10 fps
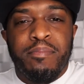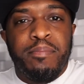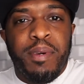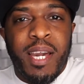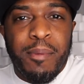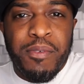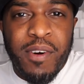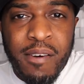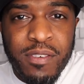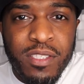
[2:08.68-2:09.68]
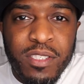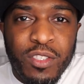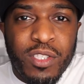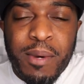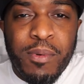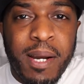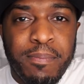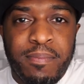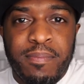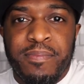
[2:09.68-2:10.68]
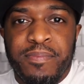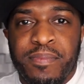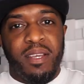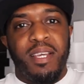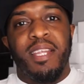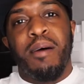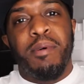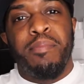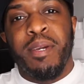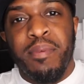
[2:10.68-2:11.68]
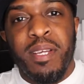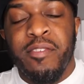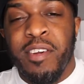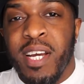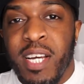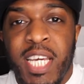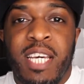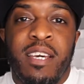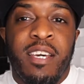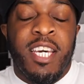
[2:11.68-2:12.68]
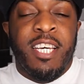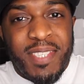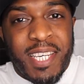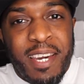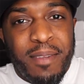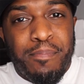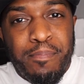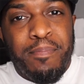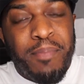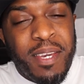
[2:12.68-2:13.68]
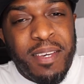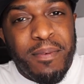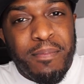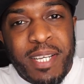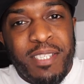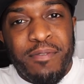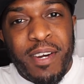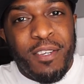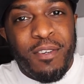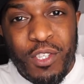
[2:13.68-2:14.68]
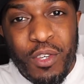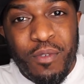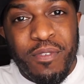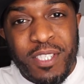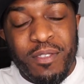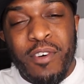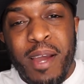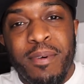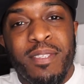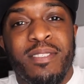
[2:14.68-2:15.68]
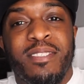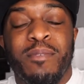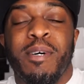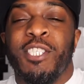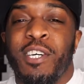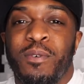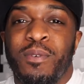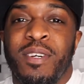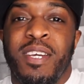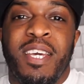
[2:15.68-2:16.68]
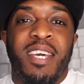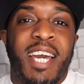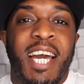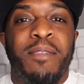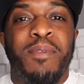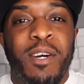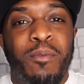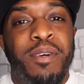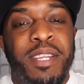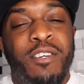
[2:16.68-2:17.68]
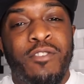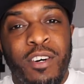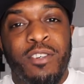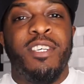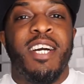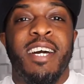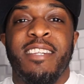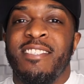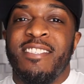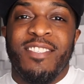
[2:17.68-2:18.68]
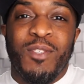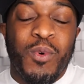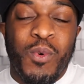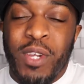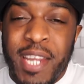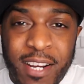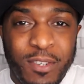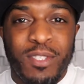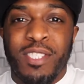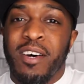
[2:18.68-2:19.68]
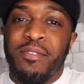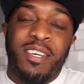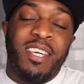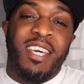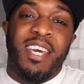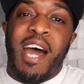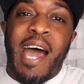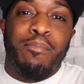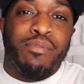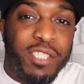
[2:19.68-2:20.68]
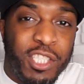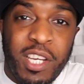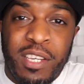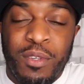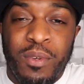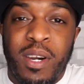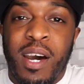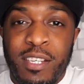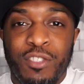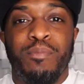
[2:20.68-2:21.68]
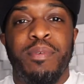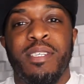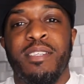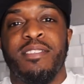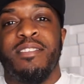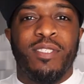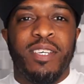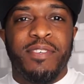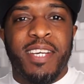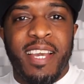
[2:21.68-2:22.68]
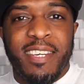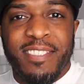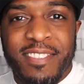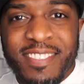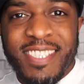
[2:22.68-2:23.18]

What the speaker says: Be happy for others, your time will come. And I'm a big believer in that. Again, big, massive thank you to you for subscribing to my channel and helping it grow and all of that good stuff. I appreciate you 100%. 7K, you know.